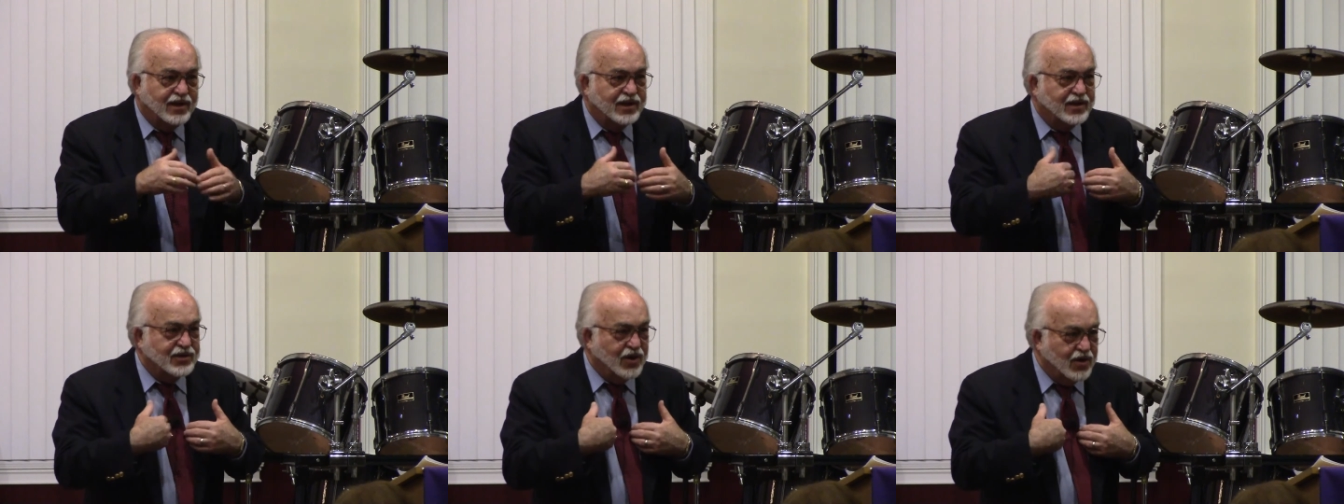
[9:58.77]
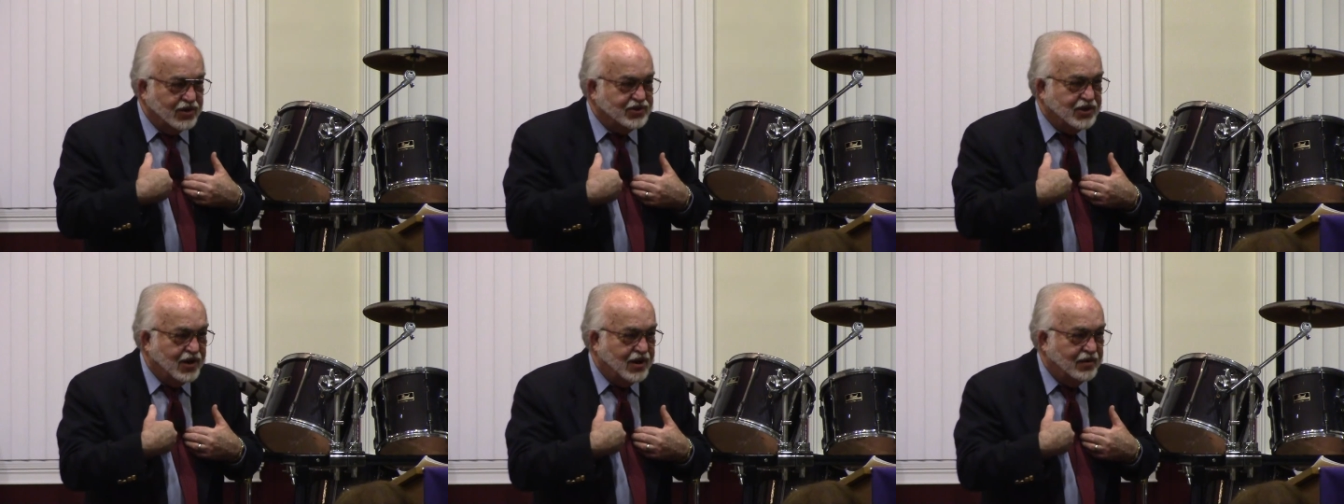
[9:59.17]

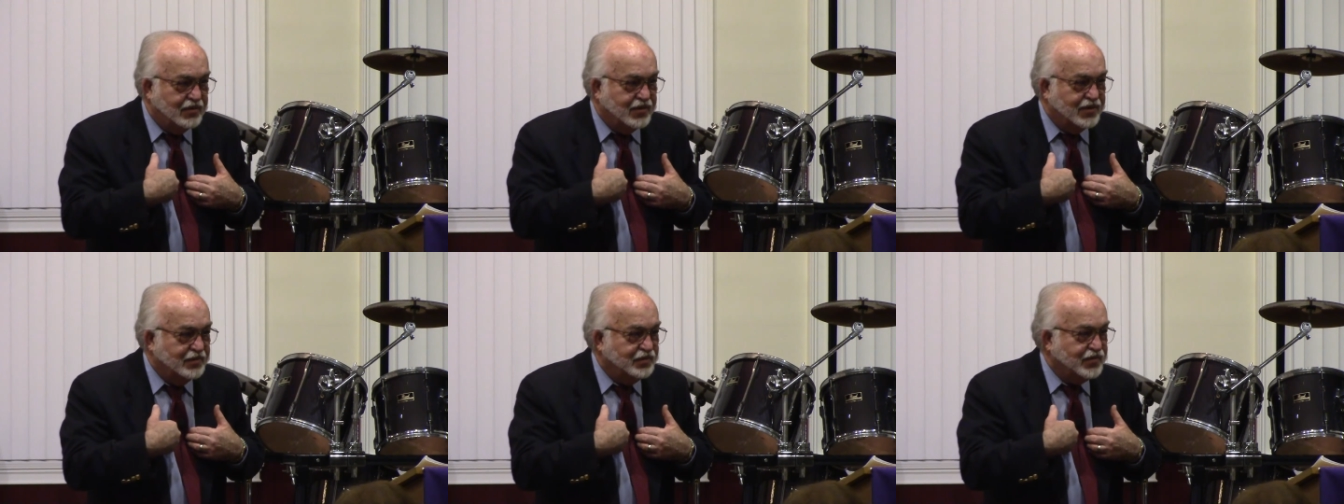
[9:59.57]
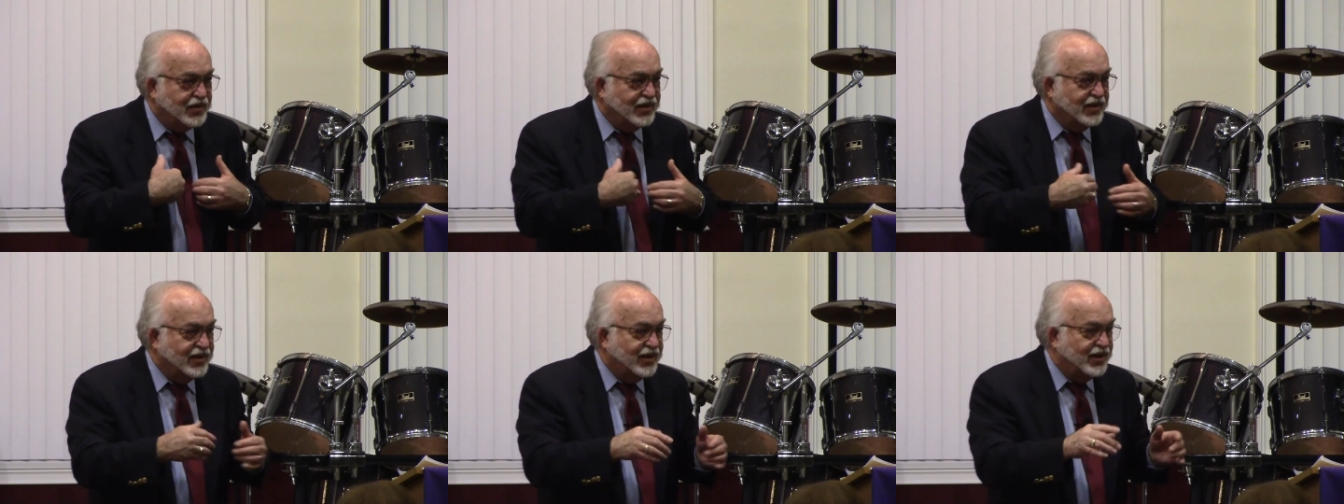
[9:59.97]
our job
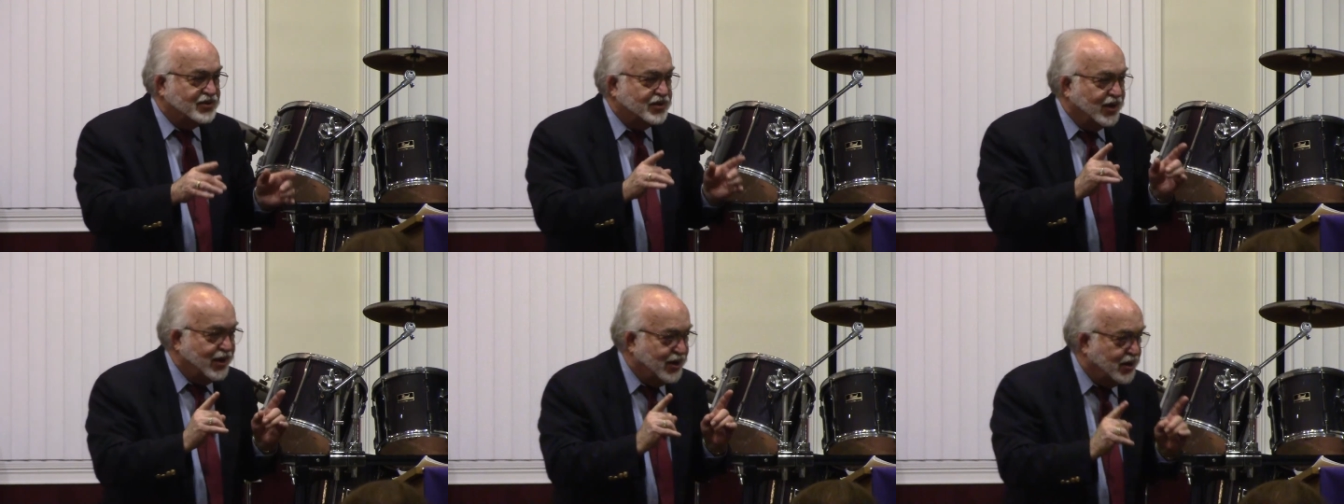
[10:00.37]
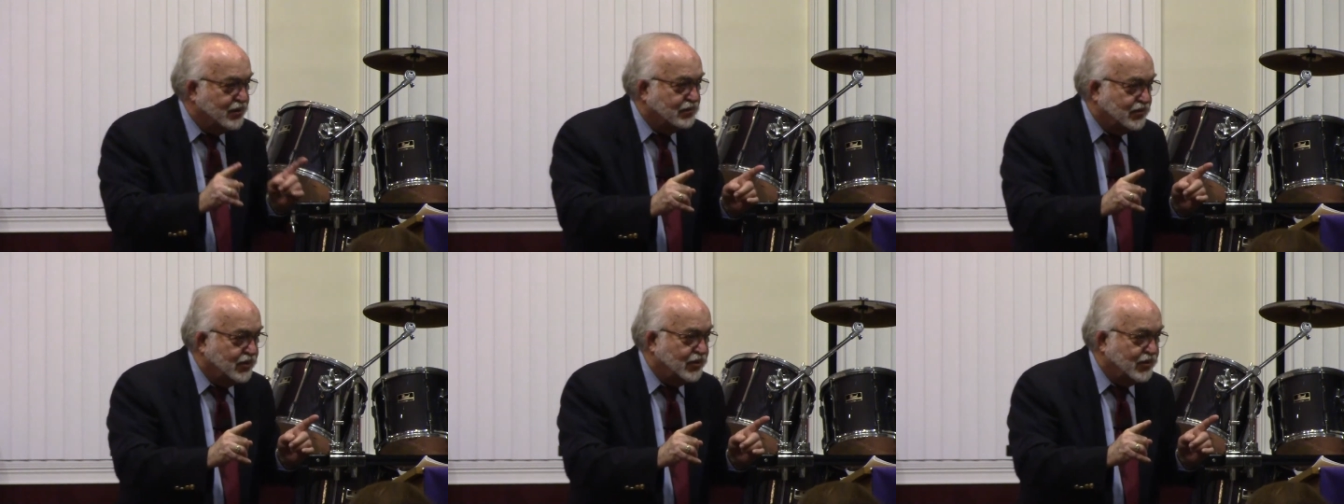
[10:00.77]
is to
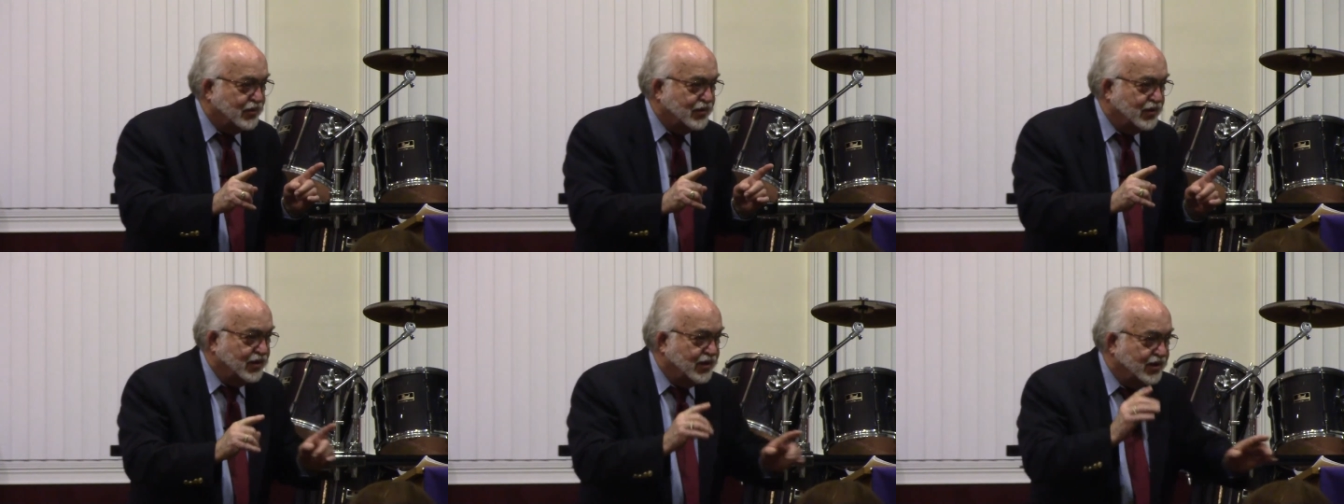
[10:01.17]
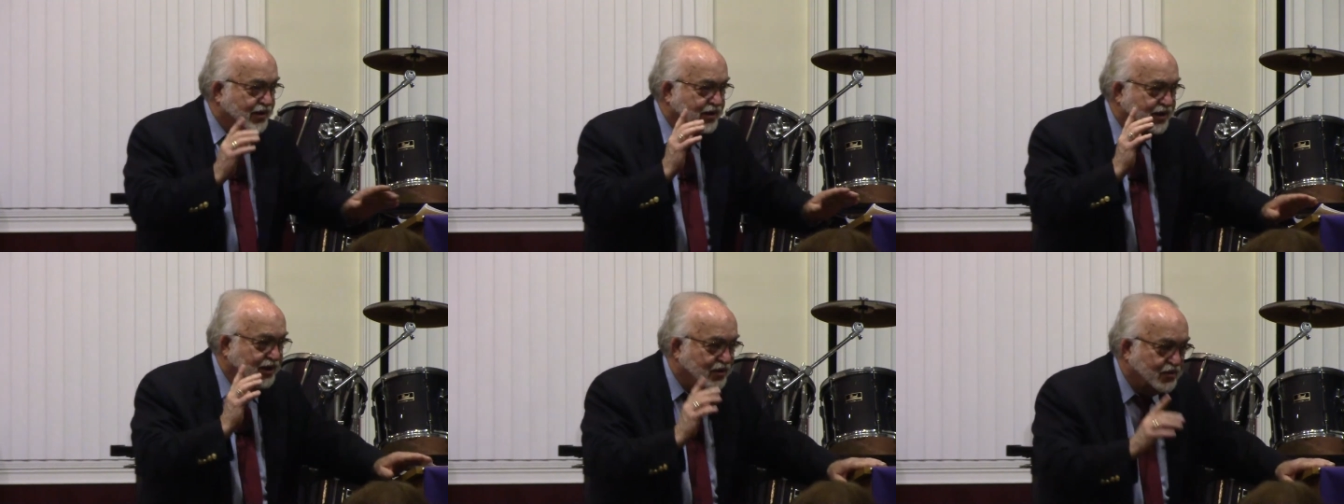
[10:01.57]
help you
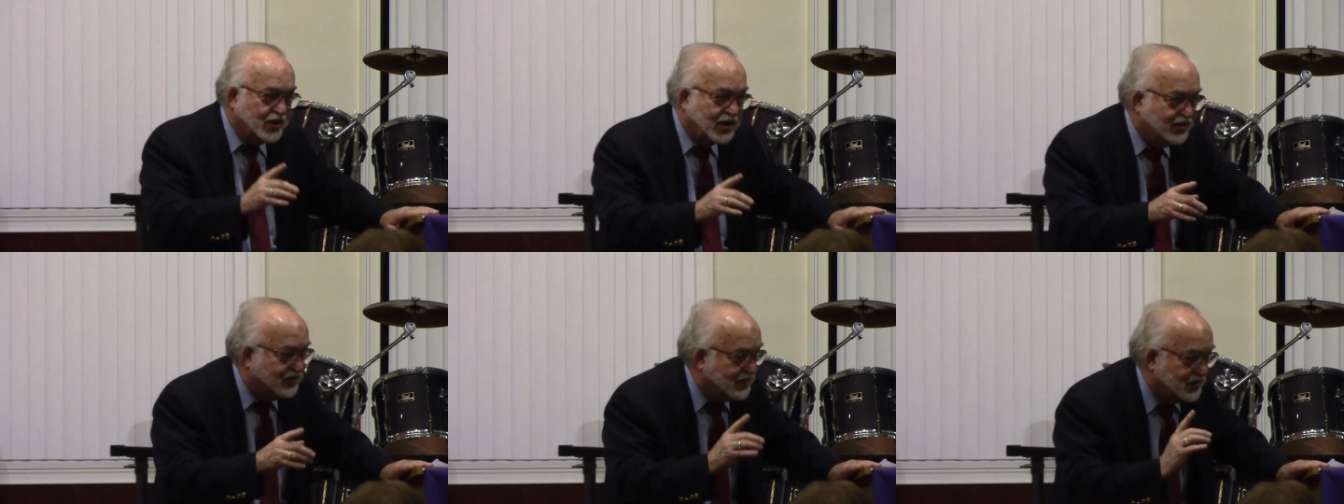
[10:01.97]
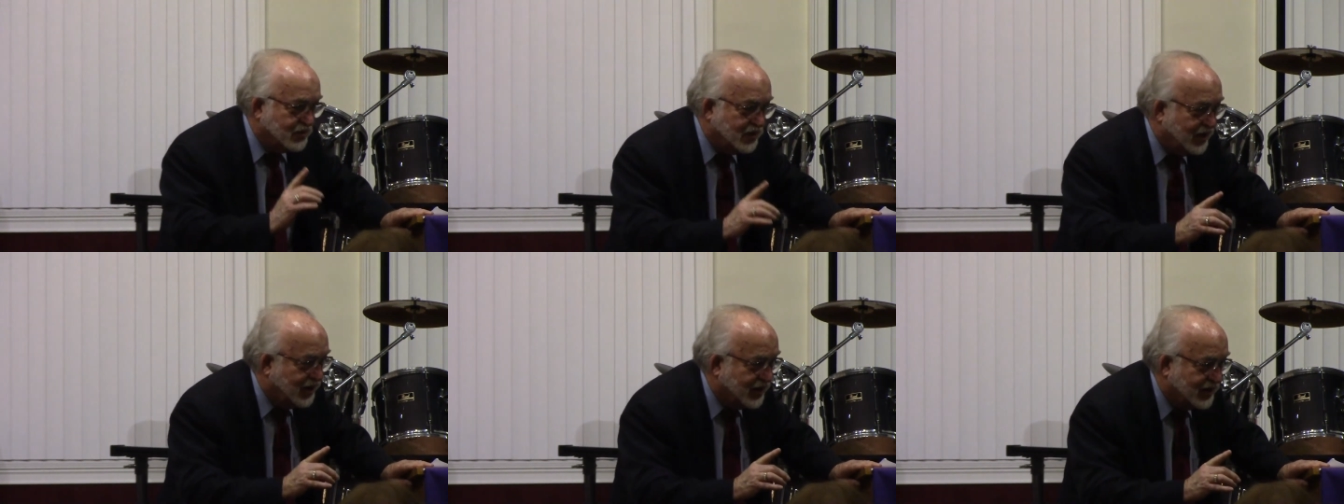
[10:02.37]
get ready for the
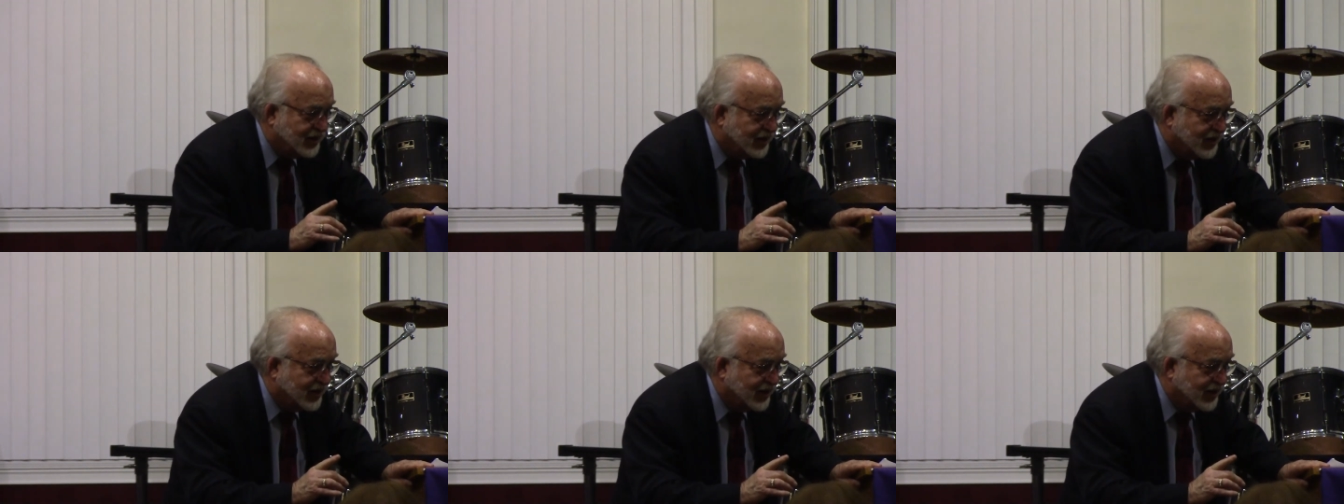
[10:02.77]
wedding